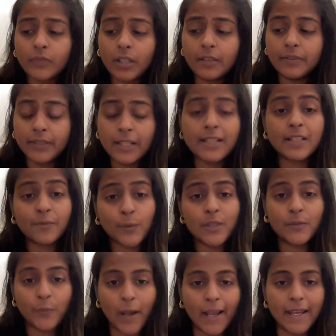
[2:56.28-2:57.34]
This was
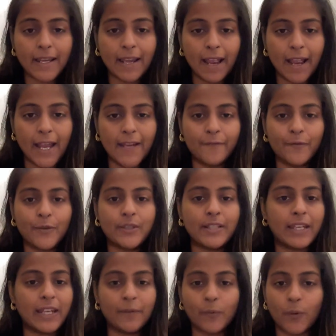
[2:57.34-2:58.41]
why I was
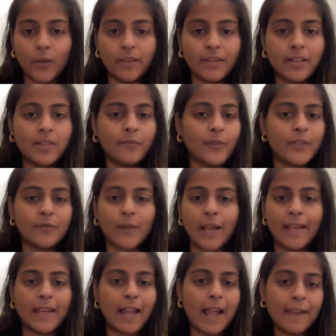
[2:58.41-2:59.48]
AWOL. This was
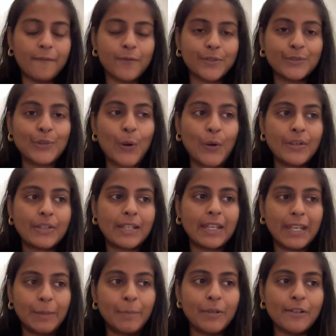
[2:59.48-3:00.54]
why I was not
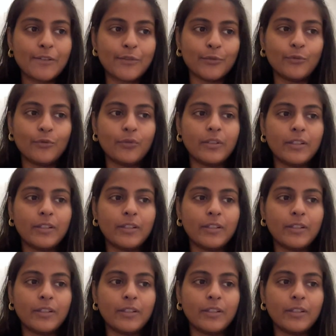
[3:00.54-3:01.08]
able to